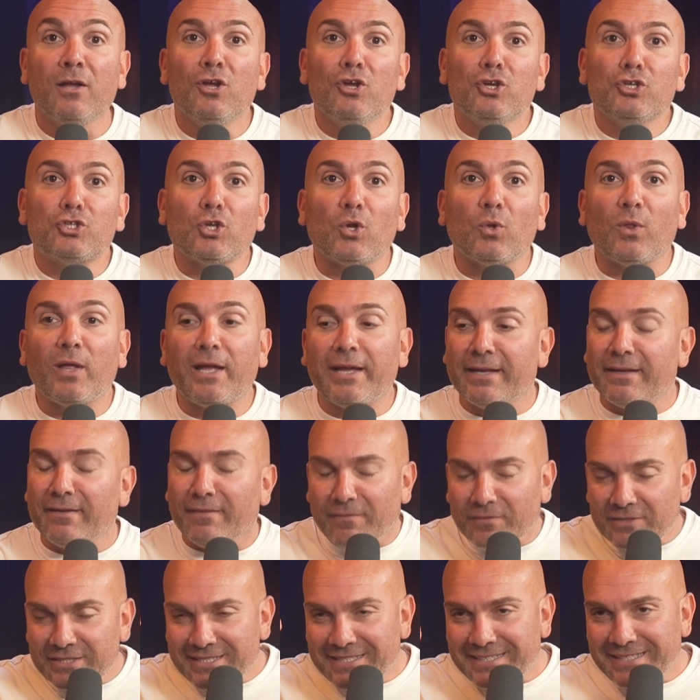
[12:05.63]
So like,
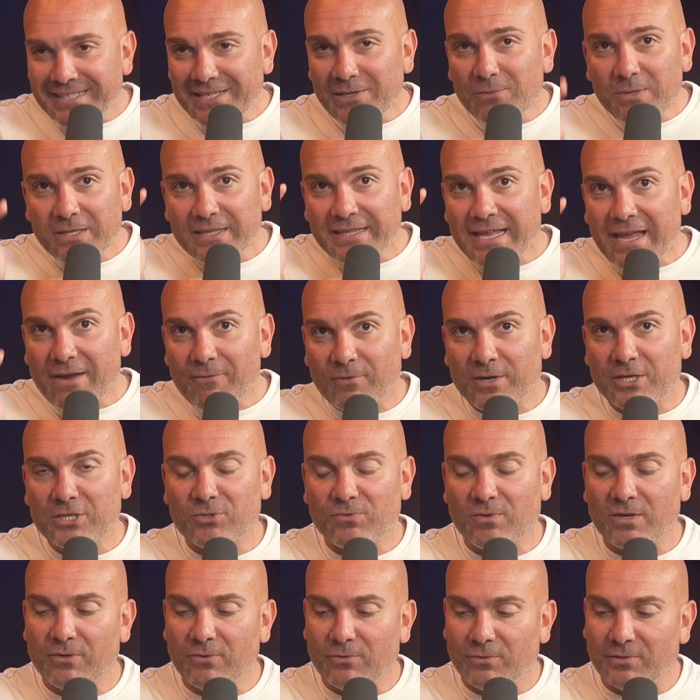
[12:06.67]
see what that
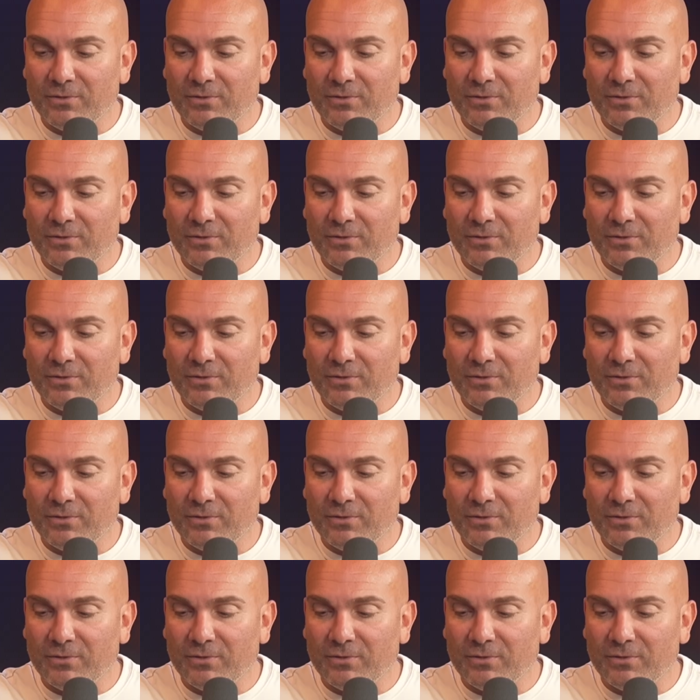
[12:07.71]
restaurant owner